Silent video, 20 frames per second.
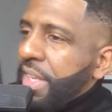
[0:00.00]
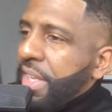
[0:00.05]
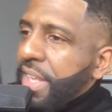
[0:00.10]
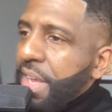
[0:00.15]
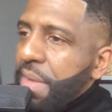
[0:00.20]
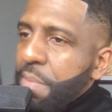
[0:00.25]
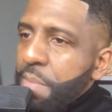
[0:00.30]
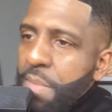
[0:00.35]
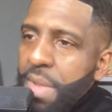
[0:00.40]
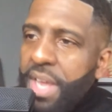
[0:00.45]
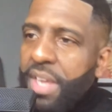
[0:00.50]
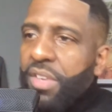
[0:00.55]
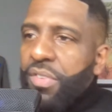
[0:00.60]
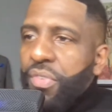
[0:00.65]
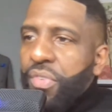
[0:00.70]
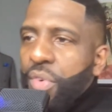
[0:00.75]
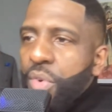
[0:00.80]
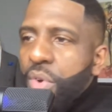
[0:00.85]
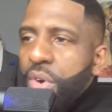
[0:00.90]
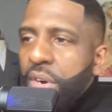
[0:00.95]
that makes
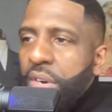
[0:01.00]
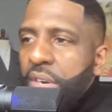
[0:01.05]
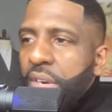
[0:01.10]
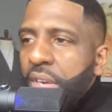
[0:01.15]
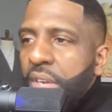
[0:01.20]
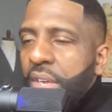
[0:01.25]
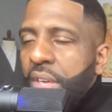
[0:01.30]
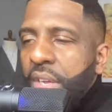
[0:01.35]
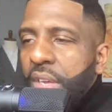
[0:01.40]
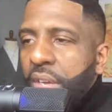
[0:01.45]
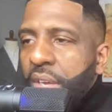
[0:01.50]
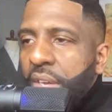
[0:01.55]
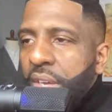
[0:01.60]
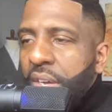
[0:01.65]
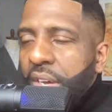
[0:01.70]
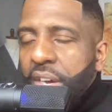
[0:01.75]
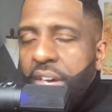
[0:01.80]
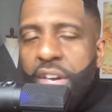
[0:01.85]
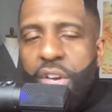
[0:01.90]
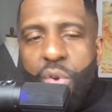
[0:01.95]
for
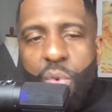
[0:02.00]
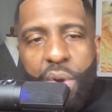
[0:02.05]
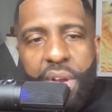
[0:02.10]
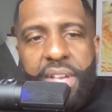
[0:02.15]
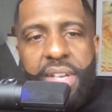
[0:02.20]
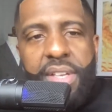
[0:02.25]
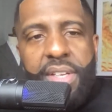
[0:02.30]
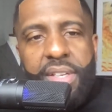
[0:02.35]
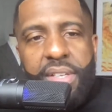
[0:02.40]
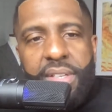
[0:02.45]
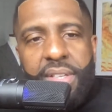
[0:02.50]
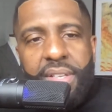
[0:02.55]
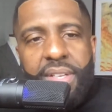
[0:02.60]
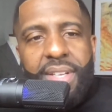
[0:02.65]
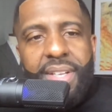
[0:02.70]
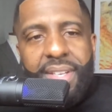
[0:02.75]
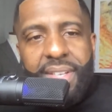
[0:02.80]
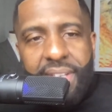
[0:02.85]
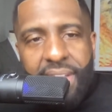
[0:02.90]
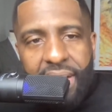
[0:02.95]
a great
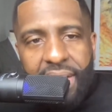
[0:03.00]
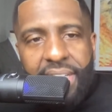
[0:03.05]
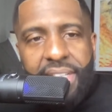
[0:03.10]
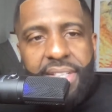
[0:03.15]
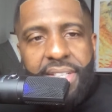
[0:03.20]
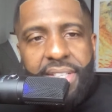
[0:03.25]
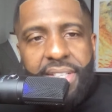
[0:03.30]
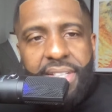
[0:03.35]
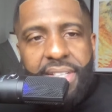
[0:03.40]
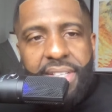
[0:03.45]
night.